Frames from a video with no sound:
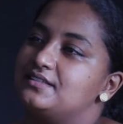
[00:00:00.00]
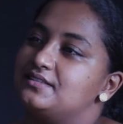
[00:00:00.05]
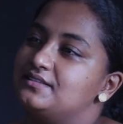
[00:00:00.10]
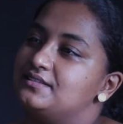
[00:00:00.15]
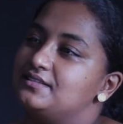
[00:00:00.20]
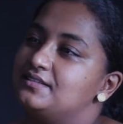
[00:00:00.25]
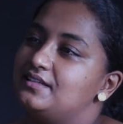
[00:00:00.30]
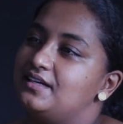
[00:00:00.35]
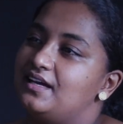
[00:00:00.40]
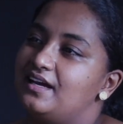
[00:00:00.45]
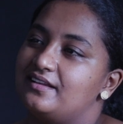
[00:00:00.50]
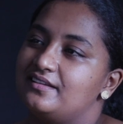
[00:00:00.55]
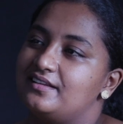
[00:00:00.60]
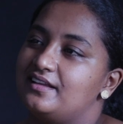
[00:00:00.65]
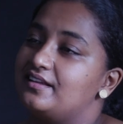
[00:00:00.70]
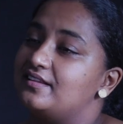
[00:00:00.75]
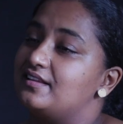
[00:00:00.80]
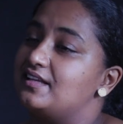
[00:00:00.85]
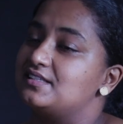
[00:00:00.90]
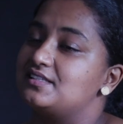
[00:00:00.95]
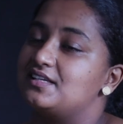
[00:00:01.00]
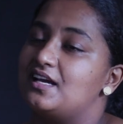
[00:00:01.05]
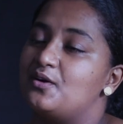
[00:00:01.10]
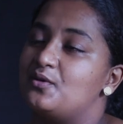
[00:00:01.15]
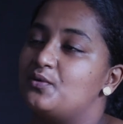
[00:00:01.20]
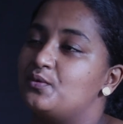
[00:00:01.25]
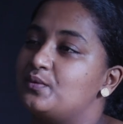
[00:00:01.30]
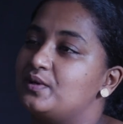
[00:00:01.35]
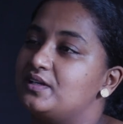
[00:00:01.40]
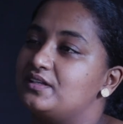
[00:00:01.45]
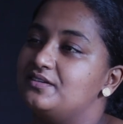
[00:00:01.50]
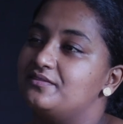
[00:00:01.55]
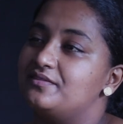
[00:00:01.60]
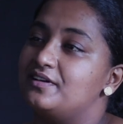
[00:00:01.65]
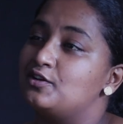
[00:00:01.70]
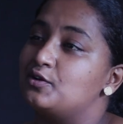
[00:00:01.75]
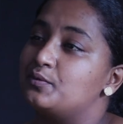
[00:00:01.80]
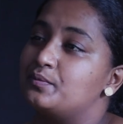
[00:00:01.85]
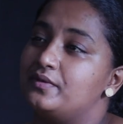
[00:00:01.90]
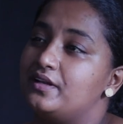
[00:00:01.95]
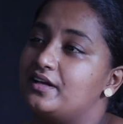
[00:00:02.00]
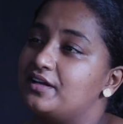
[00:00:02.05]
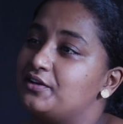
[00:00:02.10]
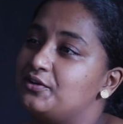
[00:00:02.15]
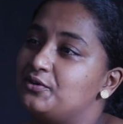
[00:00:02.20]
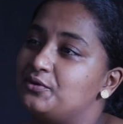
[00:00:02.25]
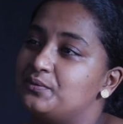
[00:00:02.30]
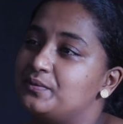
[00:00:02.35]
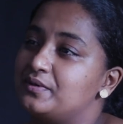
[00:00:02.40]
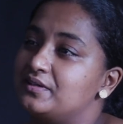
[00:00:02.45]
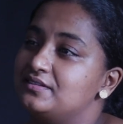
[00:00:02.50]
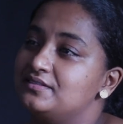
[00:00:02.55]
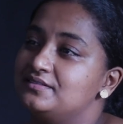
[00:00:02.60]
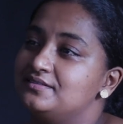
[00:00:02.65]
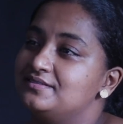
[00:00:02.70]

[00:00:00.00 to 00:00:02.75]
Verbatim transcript: I think that's how we develop dark humor.